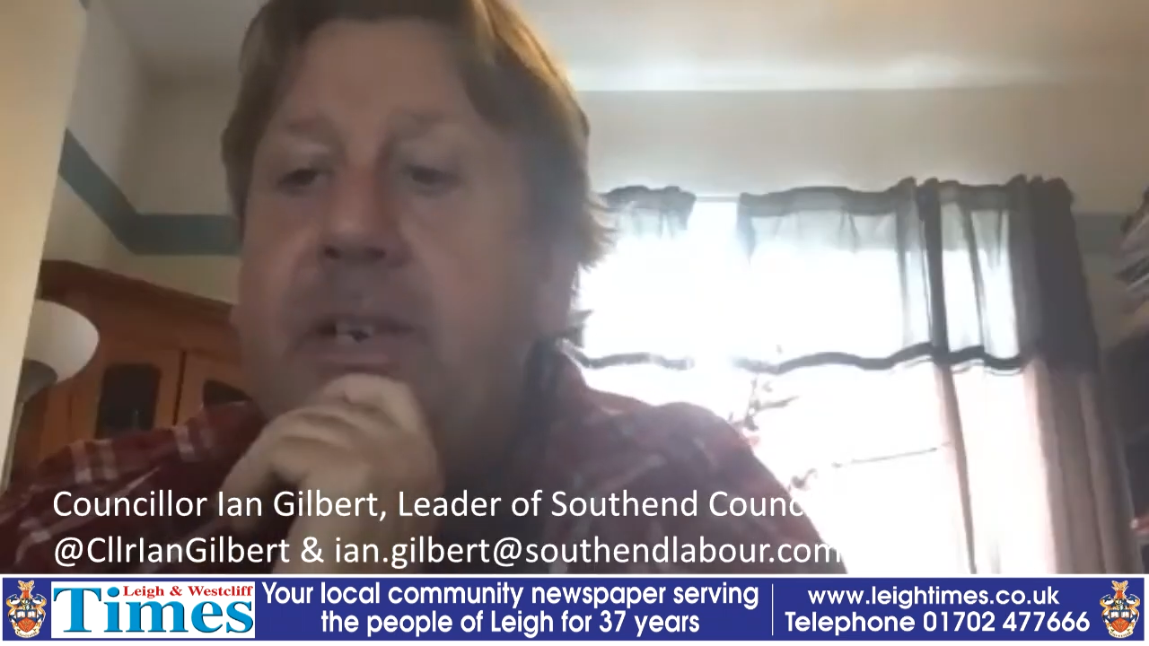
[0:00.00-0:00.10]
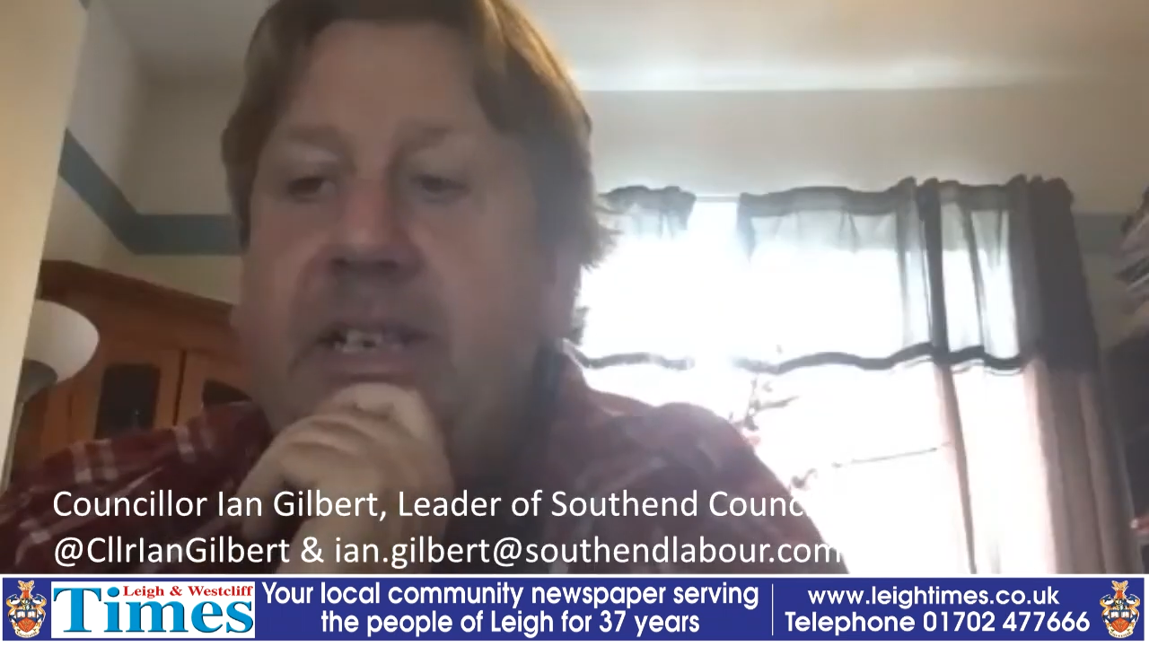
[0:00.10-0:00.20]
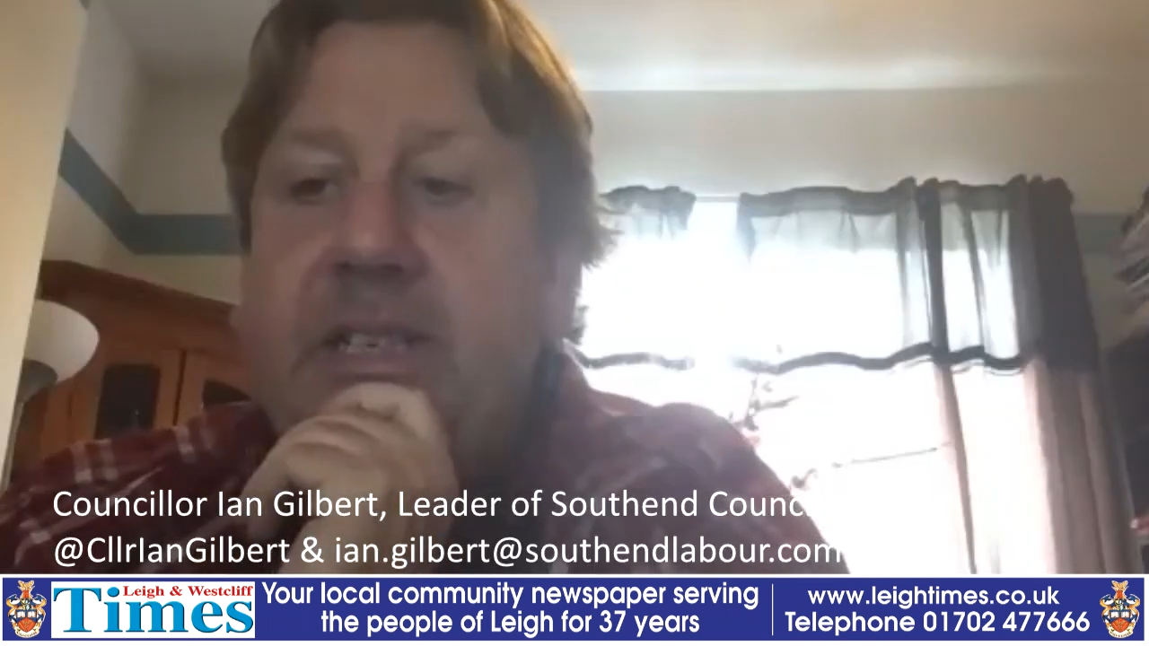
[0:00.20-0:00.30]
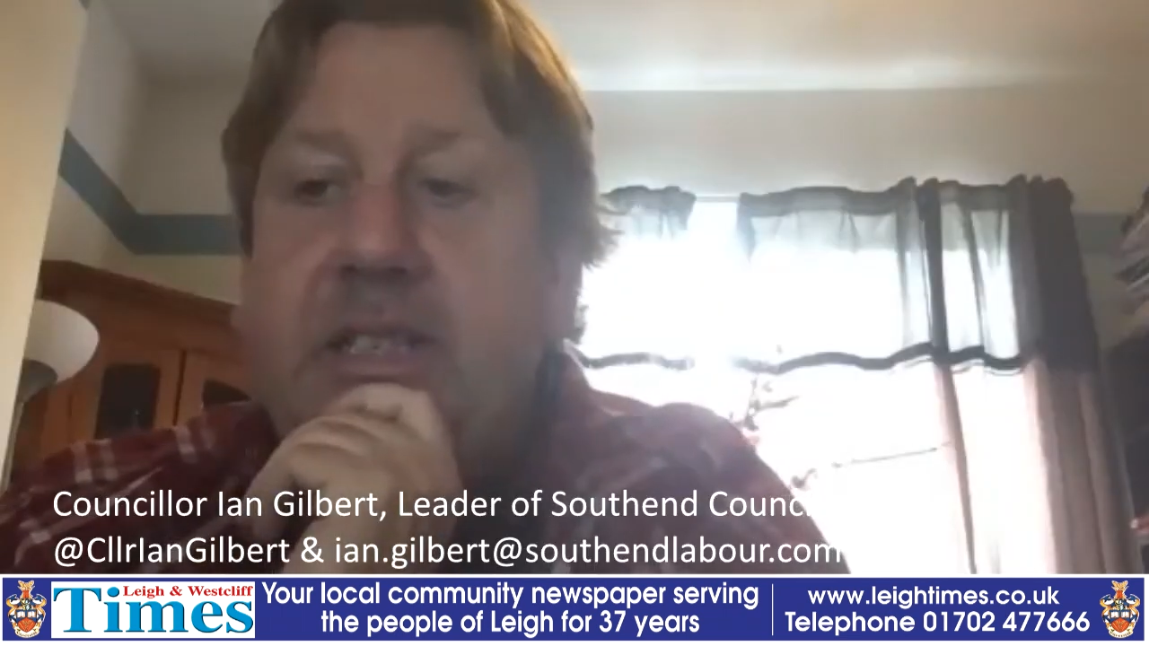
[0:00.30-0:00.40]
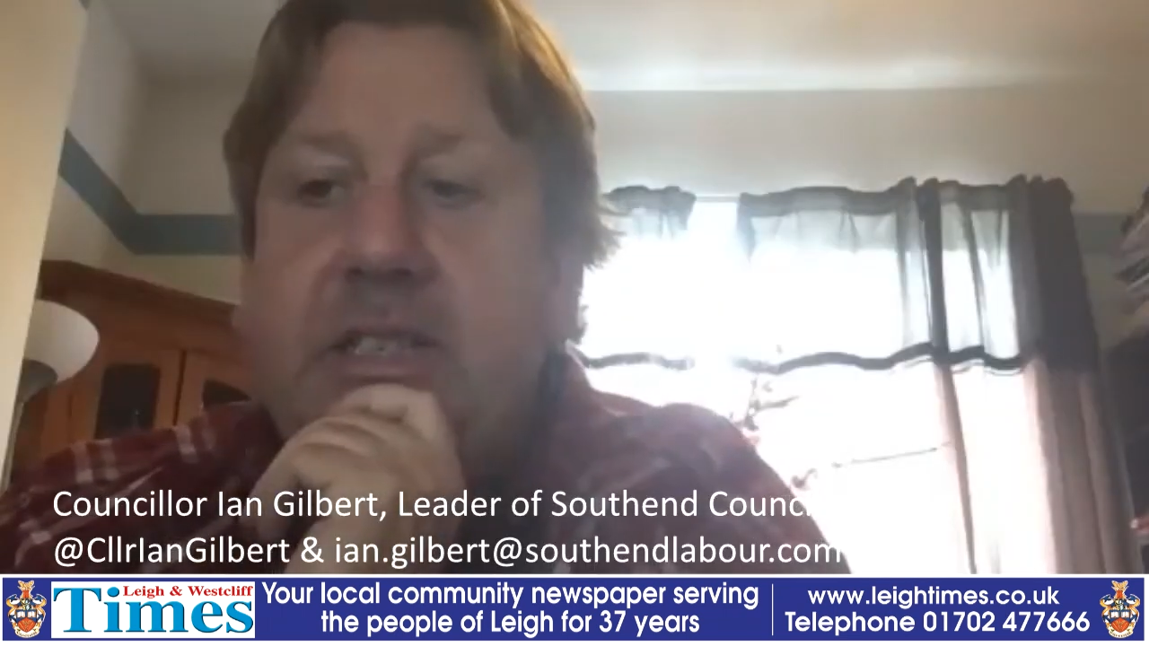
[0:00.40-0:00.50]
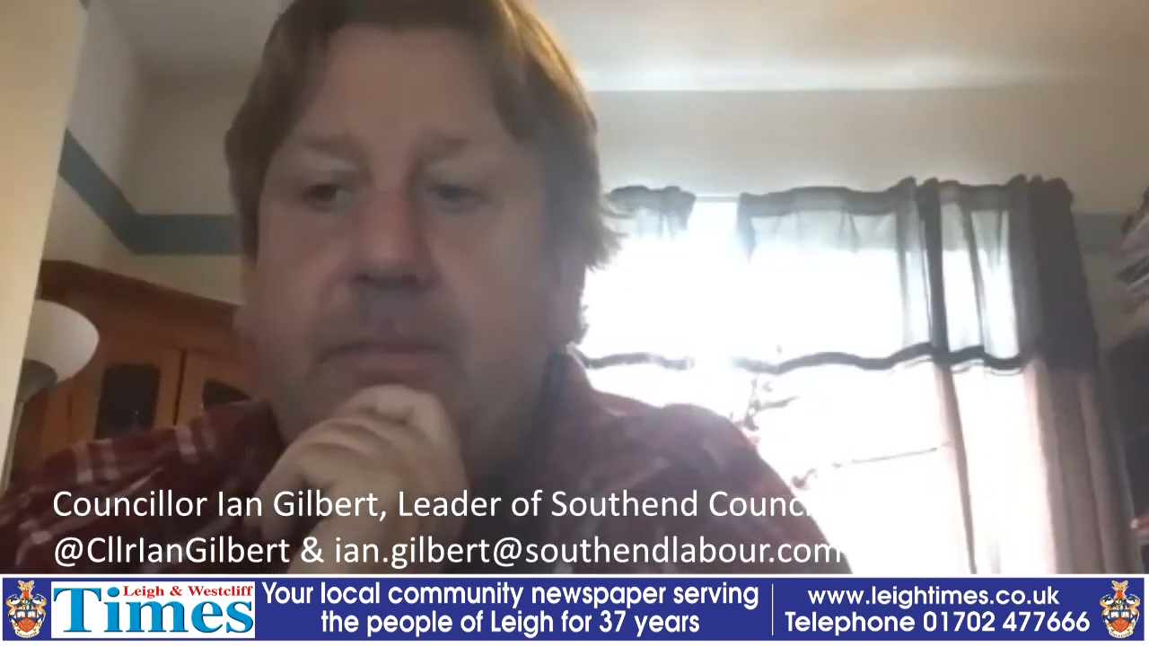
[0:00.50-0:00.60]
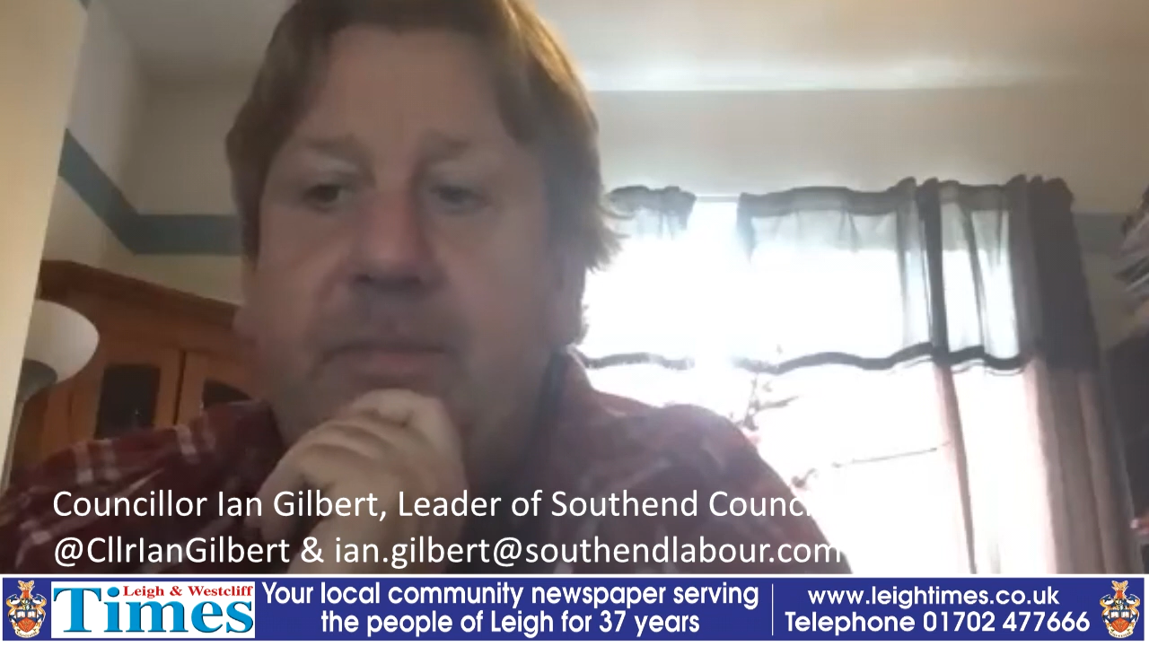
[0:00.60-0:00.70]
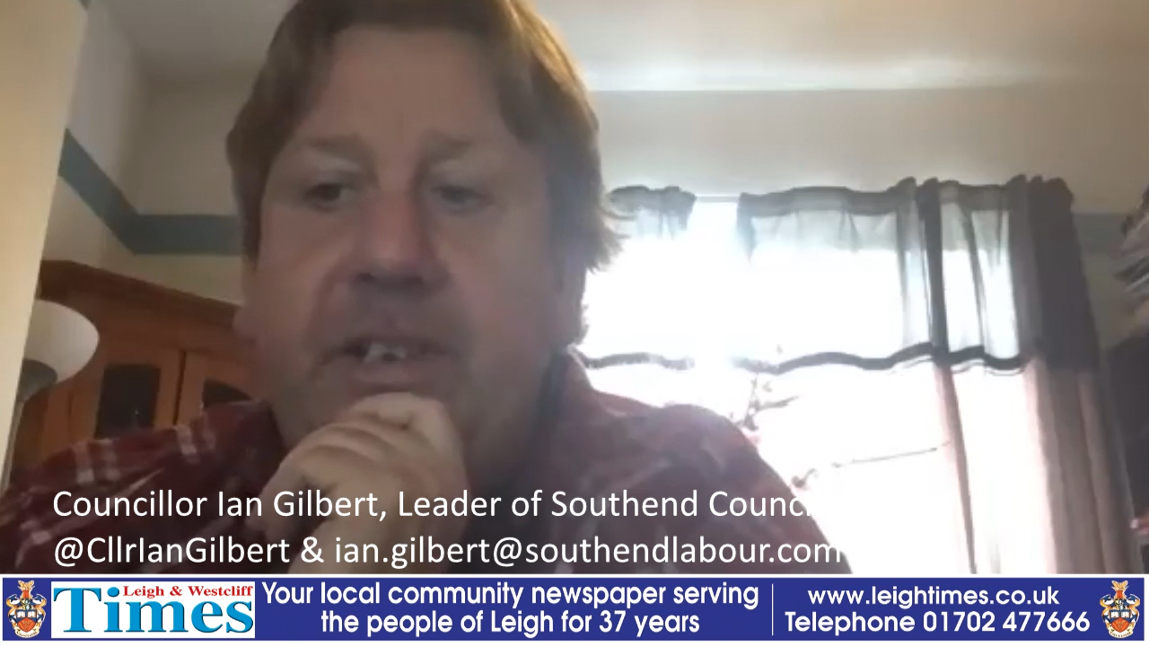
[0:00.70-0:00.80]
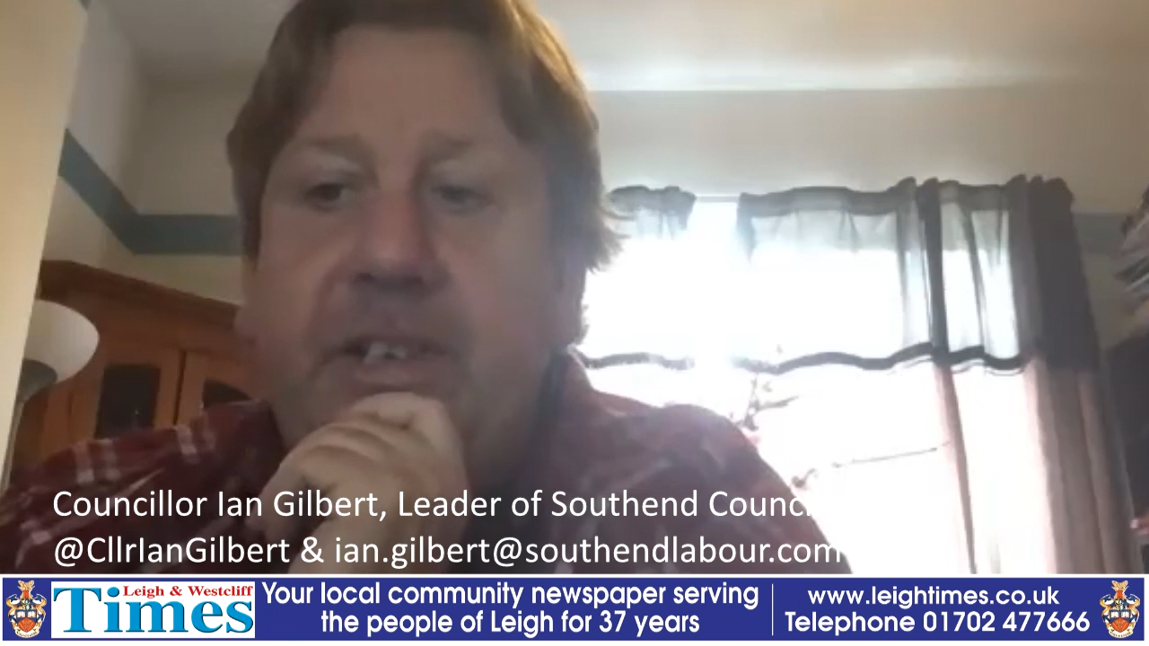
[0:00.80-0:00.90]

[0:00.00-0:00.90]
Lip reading: mean, it's